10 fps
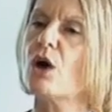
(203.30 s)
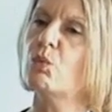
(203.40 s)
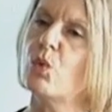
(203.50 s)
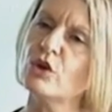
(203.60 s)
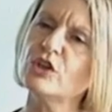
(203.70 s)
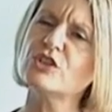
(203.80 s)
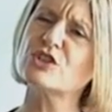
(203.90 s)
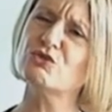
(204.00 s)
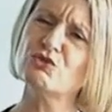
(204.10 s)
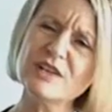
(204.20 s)
I want you
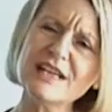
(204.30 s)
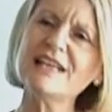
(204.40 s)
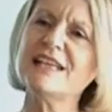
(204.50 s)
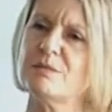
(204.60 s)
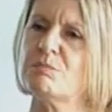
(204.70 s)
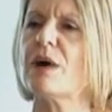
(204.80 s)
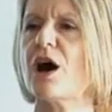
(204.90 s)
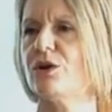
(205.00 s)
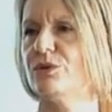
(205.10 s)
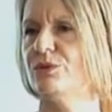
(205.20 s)
to really
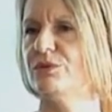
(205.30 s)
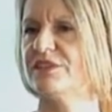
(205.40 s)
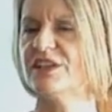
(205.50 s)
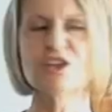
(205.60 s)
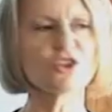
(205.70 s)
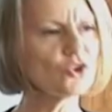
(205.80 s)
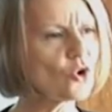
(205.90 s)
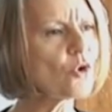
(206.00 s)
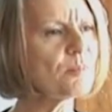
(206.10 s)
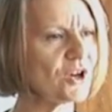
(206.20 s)
impose
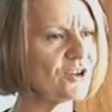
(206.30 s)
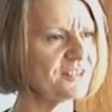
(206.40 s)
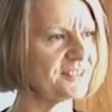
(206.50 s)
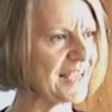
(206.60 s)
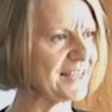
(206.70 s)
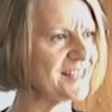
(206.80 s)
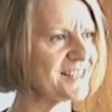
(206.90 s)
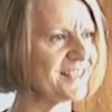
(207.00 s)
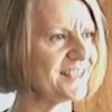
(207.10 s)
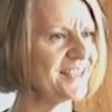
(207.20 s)
your
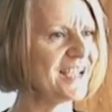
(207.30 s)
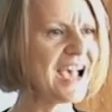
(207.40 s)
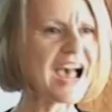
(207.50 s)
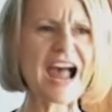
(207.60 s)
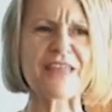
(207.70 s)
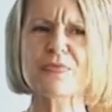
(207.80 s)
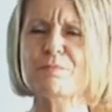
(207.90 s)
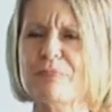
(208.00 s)
personality and the